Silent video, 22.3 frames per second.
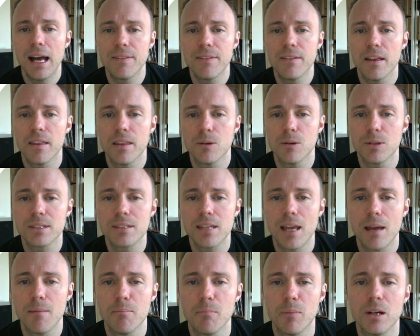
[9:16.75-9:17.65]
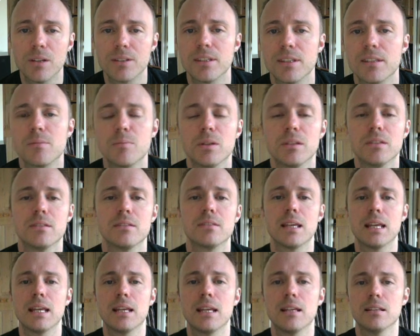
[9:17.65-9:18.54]
and that there were 10
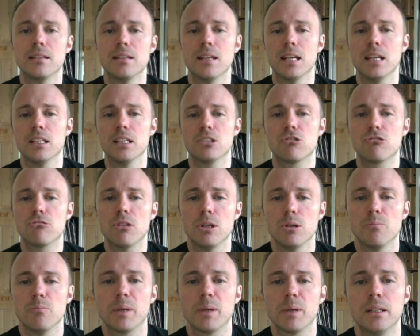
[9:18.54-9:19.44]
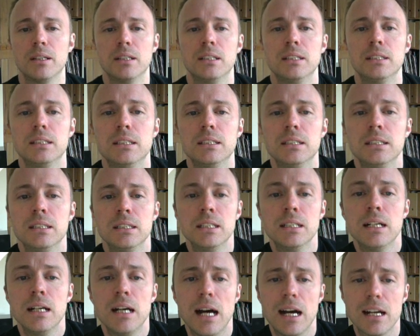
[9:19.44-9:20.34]
participants in each group.
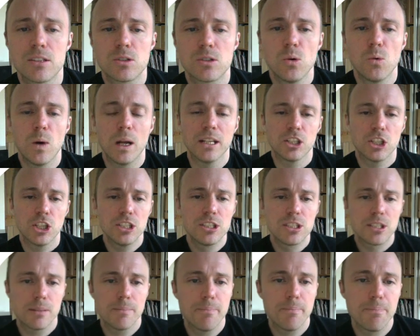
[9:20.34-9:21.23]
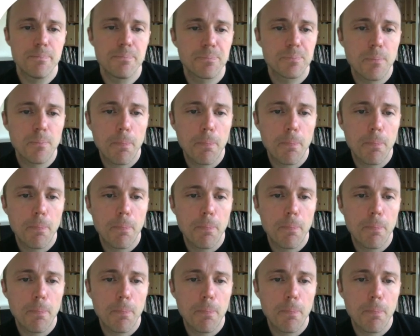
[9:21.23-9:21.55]
That's all well and good.